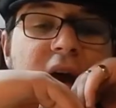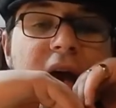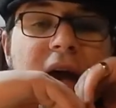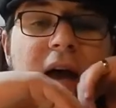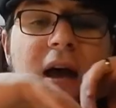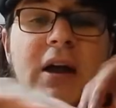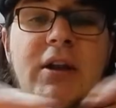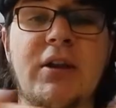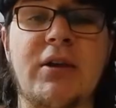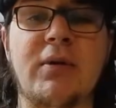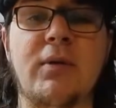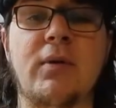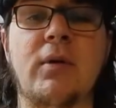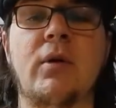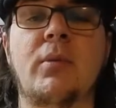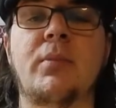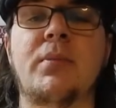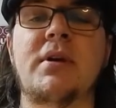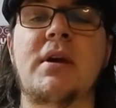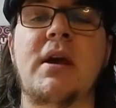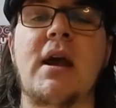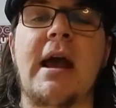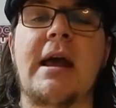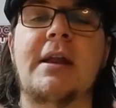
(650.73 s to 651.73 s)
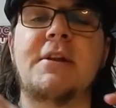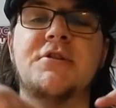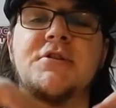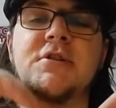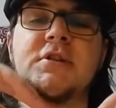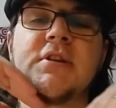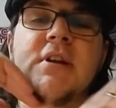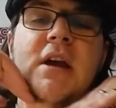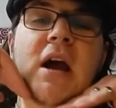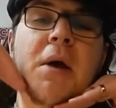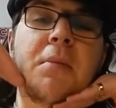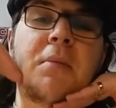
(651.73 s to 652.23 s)
and you will be
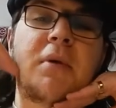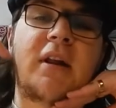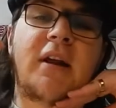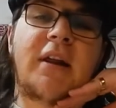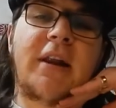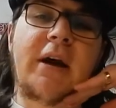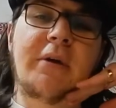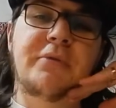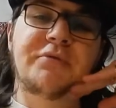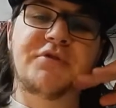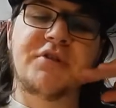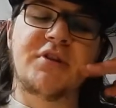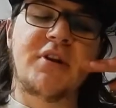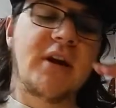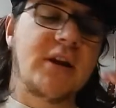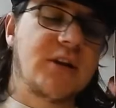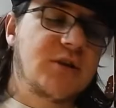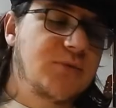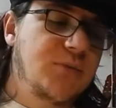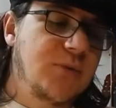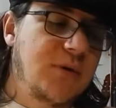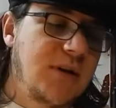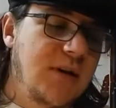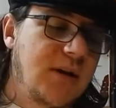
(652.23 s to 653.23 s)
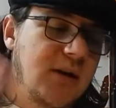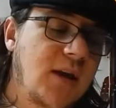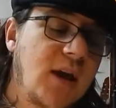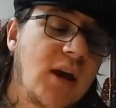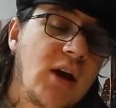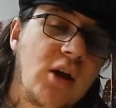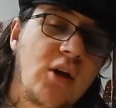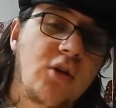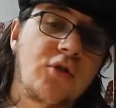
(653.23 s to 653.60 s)
entered and we'll announce it next week.